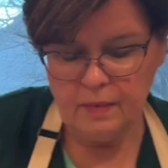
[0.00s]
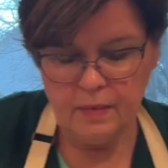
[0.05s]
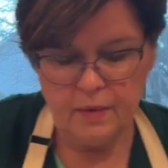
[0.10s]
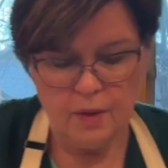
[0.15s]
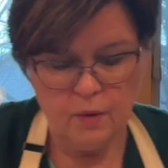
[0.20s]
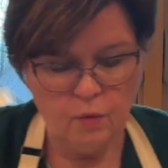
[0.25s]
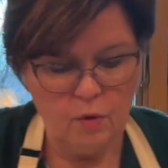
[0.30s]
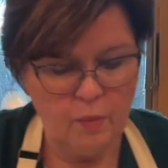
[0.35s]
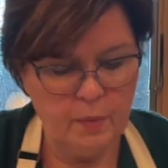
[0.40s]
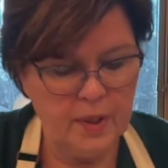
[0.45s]

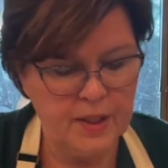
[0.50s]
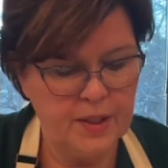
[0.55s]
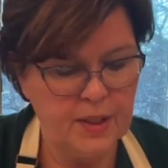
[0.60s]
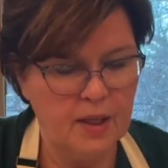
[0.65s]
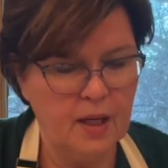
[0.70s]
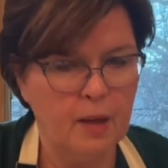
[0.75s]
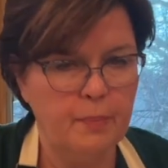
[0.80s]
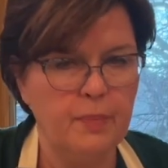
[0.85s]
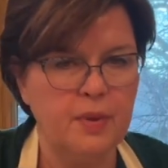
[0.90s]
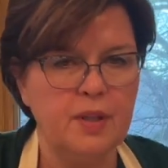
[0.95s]
And we'll mix it
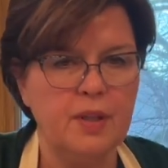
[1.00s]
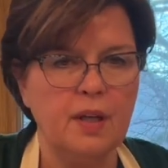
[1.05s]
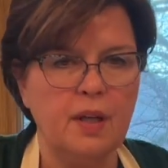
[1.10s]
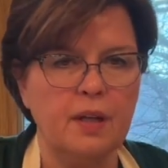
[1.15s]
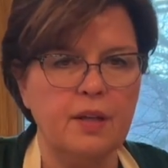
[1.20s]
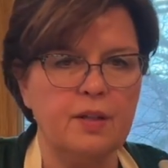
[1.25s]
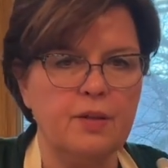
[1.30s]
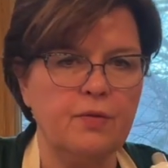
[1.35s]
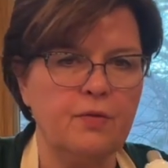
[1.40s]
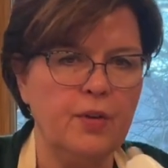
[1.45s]
up until
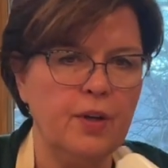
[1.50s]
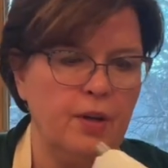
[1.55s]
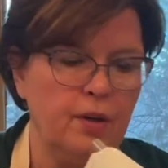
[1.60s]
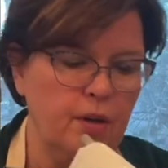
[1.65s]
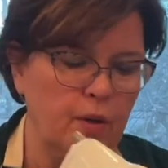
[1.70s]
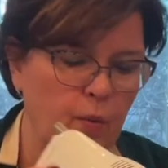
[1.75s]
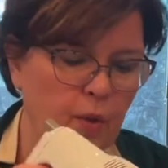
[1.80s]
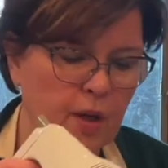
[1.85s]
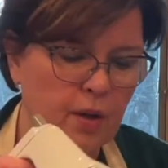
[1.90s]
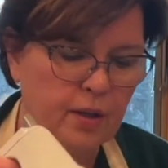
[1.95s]
it's
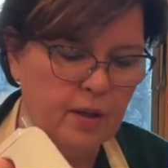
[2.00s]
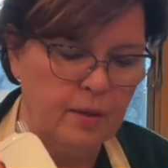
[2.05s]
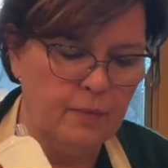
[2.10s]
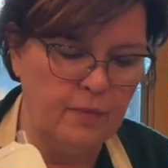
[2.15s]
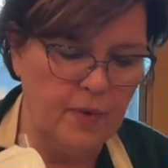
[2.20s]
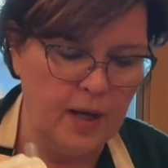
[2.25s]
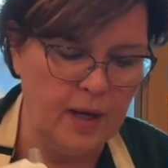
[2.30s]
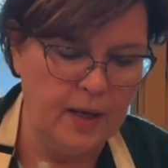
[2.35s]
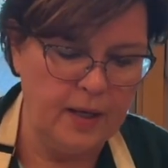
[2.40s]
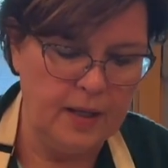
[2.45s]
very well
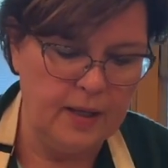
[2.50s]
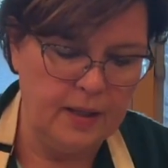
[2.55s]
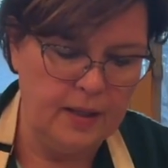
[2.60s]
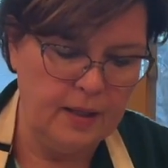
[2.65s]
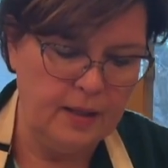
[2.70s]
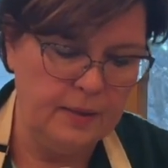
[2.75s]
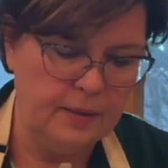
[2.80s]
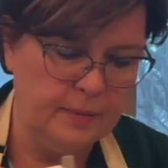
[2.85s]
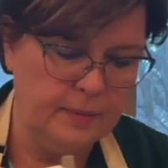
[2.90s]
combined.